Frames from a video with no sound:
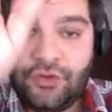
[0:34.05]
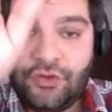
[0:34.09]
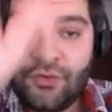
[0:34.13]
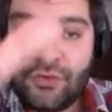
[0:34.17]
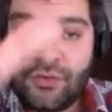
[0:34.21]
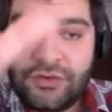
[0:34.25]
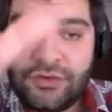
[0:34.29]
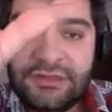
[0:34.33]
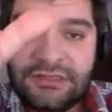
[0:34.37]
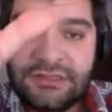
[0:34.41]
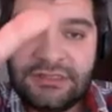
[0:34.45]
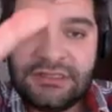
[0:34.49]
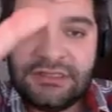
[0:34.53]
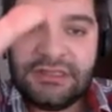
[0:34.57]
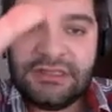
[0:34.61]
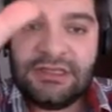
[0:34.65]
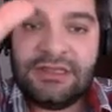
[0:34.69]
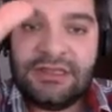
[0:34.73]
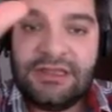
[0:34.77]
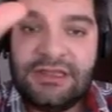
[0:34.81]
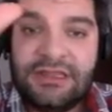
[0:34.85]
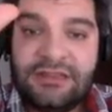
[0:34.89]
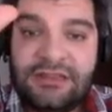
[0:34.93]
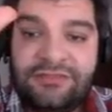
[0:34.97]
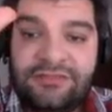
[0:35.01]
good,
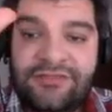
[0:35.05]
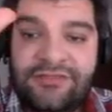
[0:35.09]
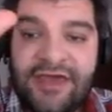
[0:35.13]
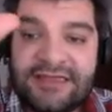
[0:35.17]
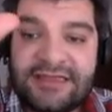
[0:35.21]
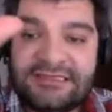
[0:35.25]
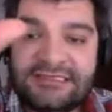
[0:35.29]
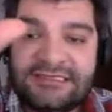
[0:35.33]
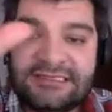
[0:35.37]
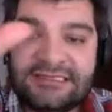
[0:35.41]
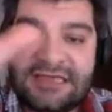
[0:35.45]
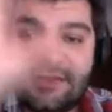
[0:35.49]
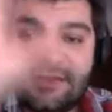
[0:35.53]
that's going